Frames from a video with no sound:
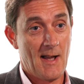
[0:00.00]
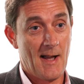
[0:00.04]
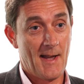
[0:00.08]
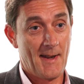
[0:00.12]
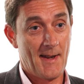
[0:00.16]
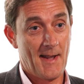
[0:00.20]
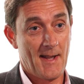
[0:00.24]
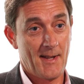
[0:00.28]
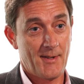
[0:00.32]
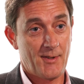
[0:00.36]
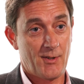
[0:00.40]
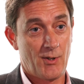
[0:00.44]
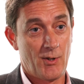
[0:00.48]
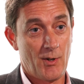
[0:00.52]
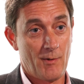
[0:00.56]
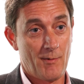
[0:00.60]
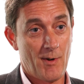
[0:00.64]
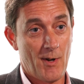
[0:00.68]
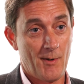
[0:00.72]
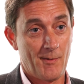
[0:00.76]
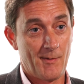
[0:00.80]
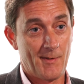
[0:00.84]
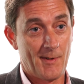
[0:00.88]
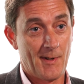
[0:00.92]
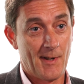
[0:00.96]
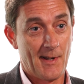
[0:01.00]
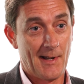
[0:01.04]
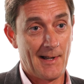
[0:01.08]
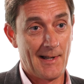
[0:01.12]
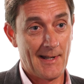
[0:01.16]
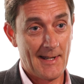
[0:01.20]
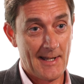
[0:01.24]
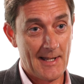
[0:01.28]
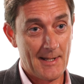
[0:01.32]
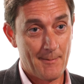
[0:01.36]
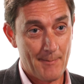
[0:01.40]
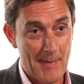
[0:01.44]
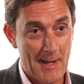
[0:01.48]
and ask your own
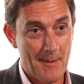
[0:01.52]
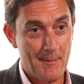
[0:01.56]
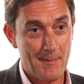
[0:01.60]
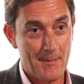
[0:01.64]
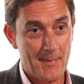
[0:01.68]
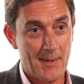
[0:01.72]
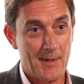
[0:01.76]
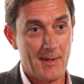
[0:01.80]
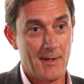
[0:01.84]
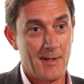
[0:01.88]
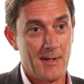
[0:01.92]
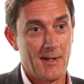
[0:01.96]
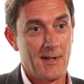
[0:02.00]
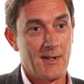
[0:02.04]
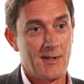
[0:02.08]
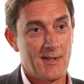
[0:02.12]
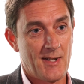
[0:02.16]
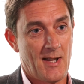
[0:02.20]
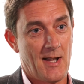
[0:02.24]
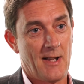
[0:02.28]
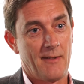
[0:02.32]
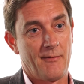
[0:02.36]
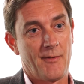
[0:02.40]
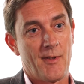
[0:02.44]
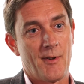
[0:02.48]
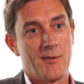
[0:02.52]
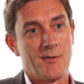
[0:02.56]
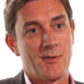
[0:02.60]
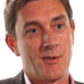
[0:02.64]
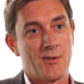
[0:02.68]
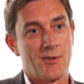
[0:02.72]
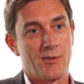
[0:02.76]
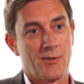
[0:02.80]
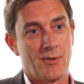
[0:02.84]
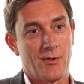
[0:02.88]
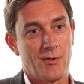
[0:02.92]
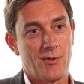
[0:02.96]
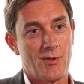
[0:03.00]
lead member to have those
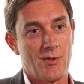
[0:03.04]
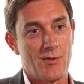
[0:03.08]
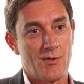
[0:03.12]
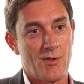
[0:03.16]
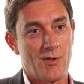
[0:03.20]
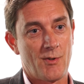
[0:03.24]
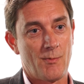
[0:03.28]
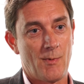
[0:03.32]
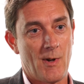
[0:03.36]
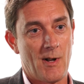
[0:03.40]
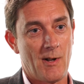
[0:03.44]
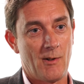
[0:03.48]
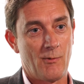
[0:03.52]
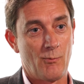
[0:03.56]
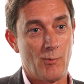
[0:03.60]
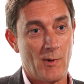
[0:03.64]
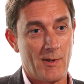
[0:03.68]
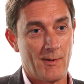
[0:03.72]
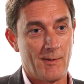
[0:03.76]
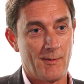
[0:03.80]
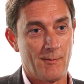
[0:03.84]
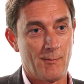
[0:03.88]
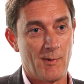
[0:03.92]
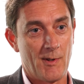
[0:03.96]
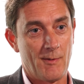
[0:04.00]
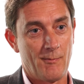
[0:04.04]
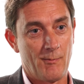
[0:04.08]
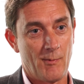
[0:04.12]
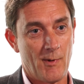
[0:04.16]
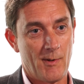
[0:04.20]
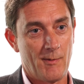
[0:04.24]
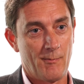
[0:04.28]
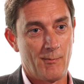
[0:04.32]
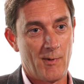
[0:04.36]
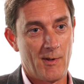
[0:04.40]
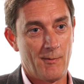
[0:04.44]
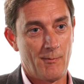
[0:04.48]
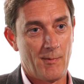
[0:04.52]
discussions as well
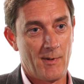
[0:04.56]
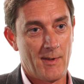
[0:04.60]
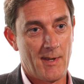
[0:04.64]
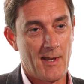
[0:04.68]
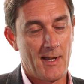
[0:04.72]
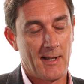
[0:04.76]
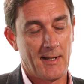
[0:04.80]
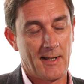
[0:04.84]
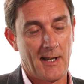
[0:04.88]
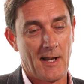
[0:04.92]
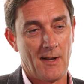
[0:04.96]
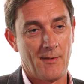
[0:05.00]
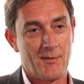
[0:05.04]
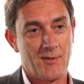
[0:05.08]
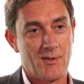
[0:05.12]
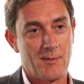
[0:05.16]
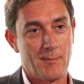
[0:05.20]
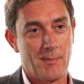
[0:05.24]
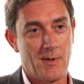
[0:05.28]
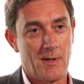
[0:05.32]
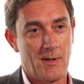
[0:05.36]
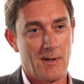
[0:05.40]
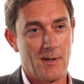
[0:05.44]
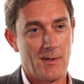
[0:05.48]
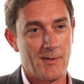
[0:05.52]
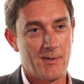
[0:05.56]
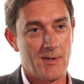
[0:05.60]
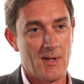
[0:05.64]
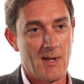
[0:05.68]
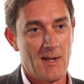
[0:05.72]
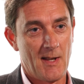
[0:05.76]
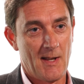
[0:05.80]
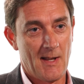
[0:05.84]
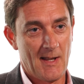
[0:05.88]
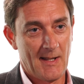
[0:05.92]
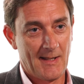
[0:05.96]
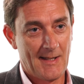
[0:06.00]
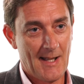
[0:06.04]
with their counterparts.
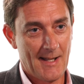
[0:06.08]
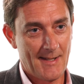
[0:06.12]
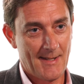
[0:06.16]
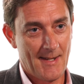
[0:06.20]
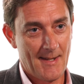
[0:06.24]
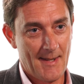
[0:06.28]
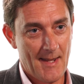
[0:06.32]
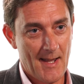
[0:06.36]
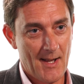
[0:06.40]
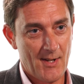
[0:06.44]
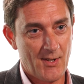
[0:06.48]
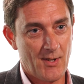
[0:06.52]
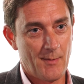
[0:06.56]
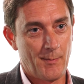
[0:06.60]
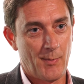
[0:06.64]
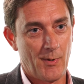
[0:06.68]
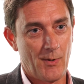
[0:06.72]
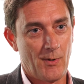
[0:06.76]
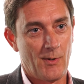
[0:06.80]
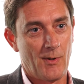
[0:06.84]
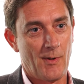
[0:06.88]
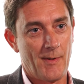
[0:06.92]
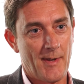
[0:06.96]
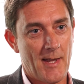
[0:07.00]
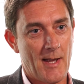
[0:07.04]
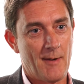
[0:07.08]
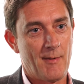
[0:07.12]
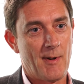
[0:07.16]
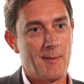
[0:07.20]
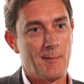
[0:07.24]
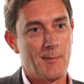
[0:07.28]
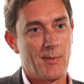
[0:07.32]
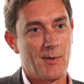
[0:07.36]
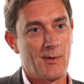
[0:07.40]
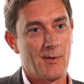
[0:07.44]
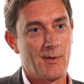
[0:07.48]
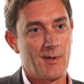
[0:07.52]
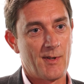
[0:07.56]
Getting their support and their
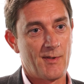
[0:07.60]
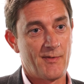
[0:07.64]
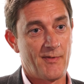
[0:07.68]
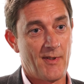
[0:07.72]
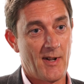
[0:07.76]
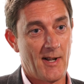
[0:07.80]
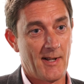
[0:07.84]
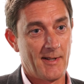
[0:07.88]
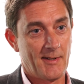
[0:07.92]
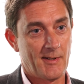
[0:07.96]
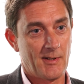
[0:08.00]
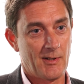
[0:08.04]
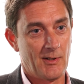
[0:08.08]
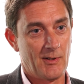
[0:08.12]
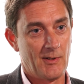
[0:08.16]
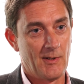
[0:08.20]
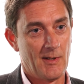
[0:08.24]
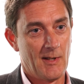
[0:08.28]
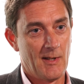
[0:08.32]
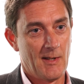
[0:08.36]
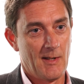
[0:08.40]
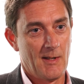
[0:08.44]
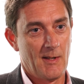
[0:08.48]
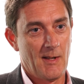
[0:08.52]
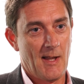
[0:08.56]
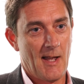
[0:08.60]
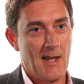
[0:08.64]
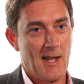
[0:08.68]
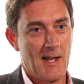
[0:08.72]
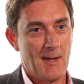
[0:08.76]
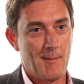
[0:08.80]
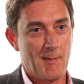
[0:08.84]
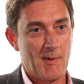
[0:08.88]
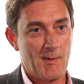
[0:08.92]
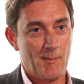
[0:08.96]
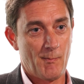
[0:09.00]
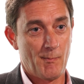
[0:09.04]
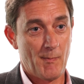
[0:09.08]
input is vital.
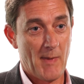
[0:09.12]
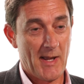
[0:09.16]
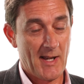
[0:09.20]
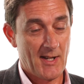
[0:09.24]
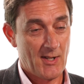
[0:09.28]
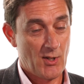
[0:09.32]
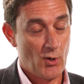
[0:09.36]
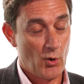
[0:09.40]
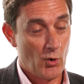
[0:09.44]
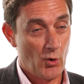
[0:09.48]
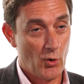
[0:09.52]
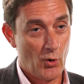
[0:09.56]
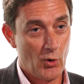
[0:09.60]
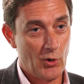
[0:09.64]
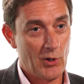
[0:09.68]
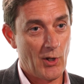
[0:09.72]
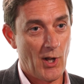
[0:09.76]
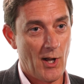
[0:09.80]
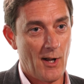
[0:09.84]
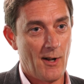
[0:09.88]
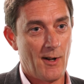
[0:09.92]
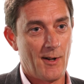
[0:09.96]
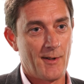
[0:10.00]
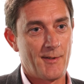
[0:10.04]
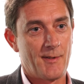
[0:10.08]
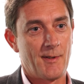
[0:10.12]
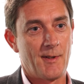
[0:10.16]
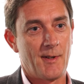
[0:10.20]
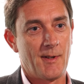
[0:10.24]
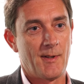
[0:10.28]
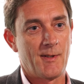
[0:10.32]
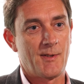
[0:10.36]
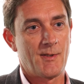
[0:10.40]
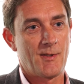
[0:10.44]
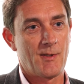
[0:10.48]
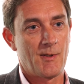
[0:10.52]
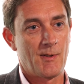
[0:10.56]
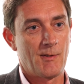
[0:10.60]
It makes it all the harder
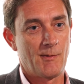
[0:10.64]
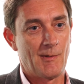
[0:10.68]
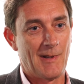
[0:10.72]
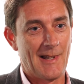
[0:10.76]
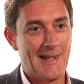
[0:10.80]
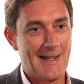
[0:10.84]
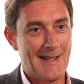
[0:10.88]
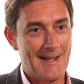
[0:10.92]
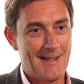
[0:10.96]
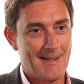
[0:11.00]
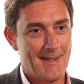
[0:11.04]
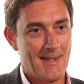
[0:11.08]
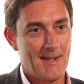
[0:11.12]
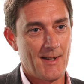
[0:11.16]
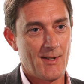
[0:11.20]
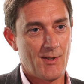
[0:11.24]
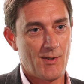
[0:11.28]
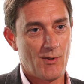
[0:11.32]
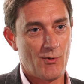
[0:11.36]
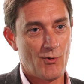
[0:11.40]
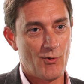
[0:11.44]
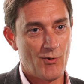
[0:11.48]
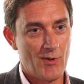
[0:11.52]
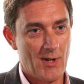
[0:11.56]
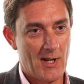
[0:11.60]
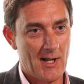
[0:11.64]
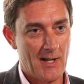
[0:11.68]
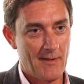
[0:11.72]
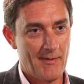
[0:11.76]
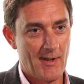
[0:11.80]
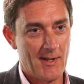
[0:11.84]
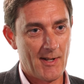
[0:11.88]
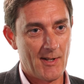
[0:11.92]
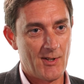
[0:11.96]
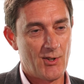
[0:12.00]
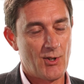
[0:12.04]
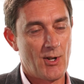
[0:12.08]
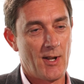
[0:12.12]
to lead this and drive
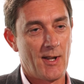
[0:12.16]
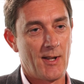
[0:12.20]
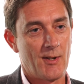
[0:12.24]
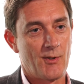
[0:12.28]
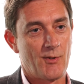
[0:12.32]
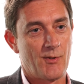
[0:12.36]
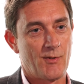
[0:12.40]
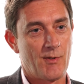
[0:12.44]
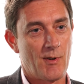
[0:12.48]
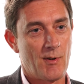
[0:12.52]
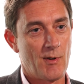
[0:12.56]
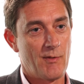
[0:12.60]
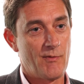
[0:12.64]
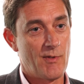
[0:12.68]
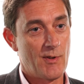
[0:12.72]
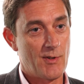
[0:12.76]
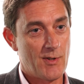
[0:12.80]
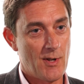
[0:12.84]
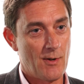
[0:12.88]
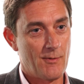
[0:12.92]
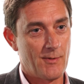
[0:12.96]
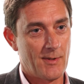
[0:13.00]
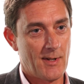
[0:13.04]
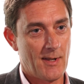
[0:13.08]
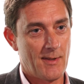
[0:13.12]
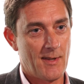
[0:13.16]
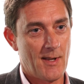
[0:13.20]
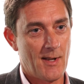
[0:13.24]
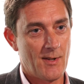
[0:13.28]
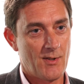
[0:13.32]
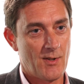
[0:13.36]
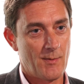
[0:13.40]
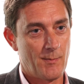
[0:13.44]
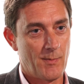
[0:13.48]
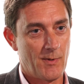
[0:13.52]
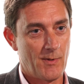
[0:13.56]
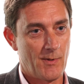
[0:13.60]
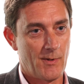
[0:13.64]
any change through if you don't get their
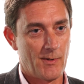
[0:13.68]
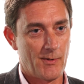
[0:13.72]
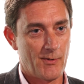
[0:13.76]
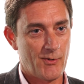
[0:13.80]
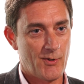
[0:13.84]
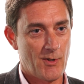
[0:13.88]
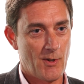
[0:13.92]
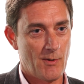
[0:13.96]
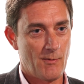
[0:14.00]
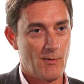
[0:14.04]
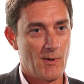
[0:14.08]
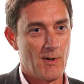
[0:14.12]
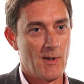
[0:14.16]
support. So